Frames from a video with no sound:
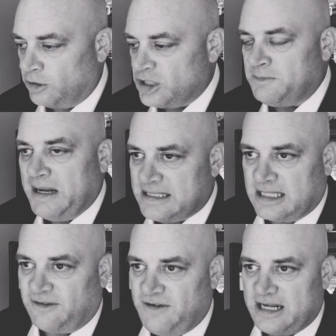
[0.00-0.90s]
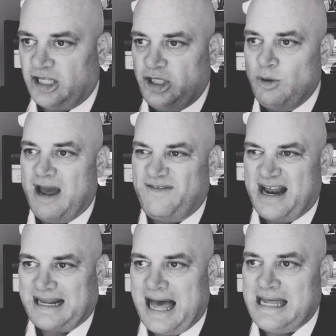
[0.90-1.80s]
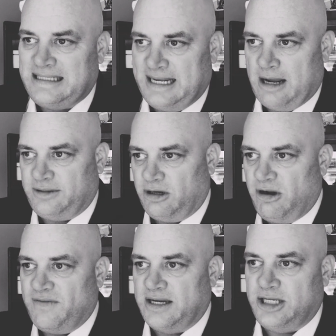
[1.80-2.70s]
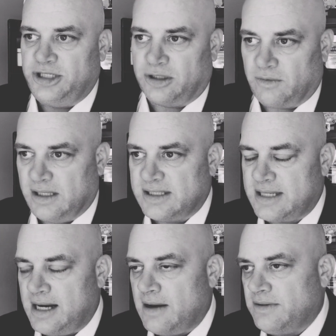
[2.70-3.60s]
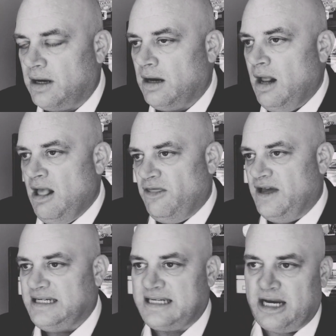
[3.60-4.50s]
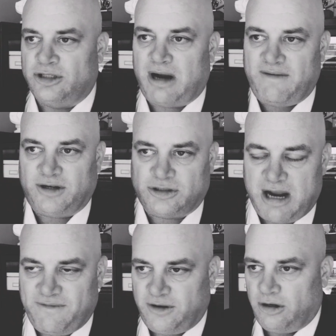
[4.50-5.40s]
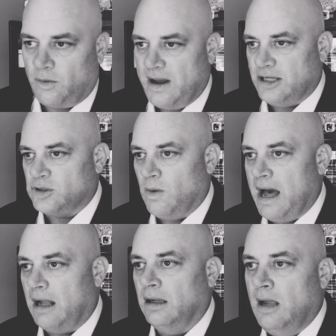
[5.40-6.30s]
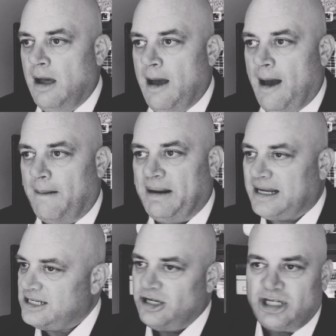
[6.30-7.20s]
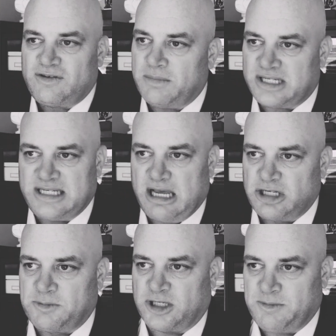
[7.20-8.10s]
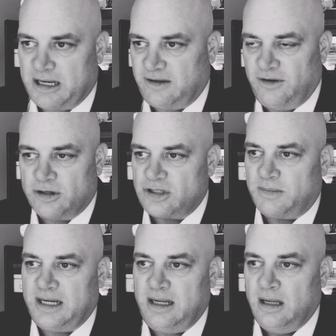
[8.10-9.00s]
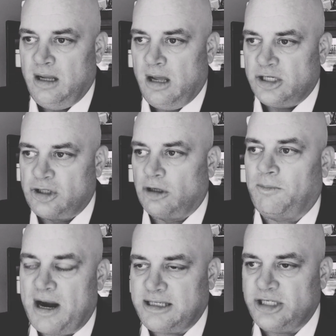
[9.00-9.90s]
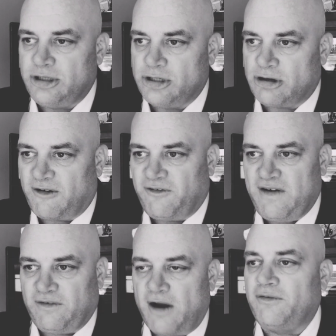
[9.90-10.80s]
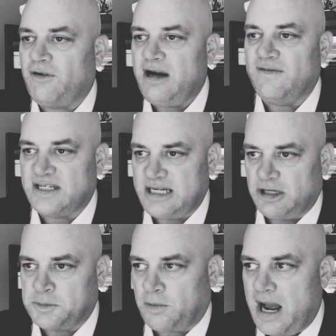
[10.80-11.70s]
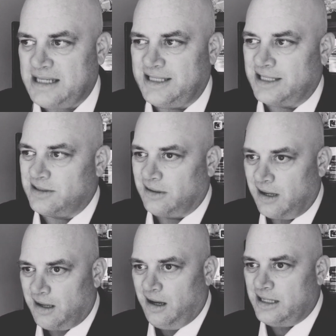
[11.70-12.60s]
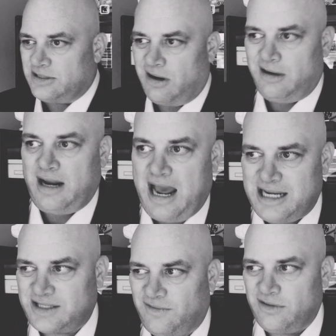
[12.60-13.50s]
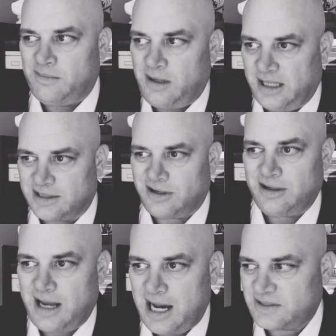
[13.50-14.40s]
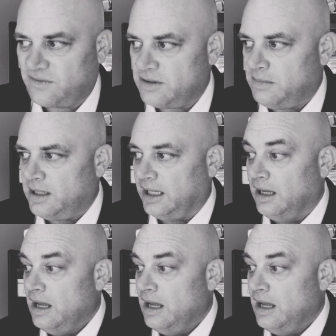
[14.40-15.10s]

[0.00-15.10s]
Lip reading: just based on the fact that you have that content out there, you have that digital real estate out there, they send driving traffic your way as well. But I can tell you, just from a sales perspective, so many solo practitioners are afraid of the sales process. They're like, oh, it's hard to ask for the money. It's hard to ask for the money.